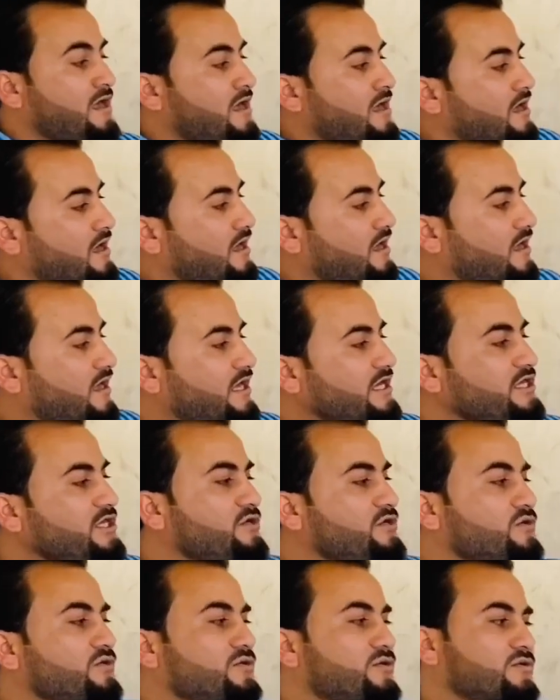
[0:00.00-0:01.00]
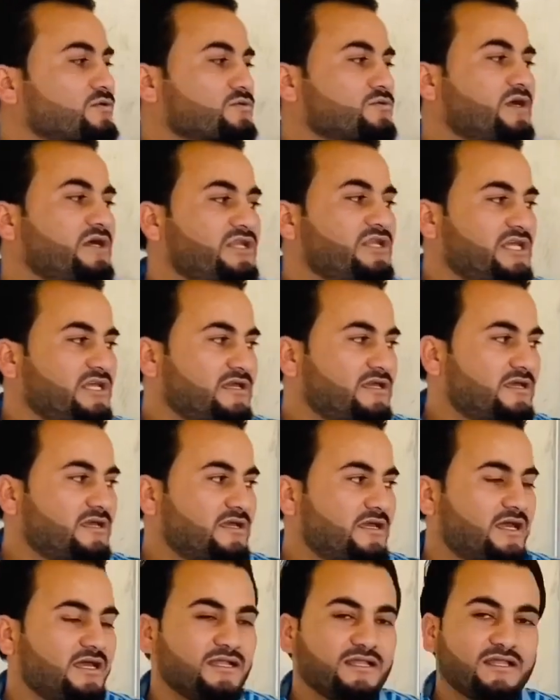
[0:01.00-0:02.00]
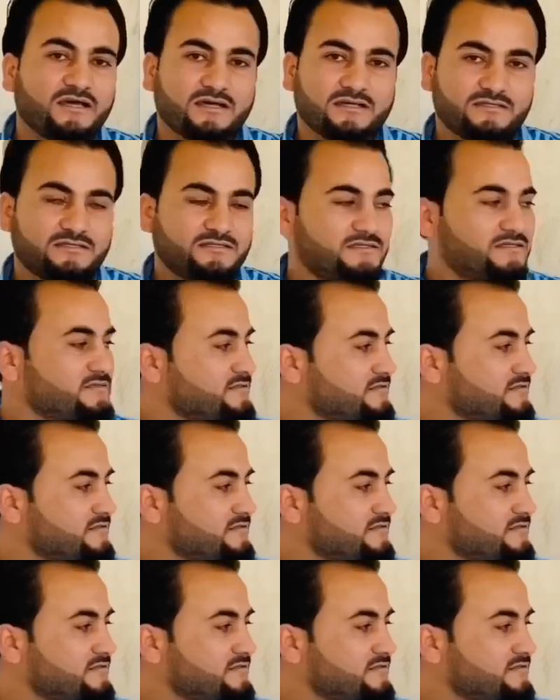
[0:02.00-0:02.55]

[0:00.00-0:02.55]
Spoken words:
I go running a lot.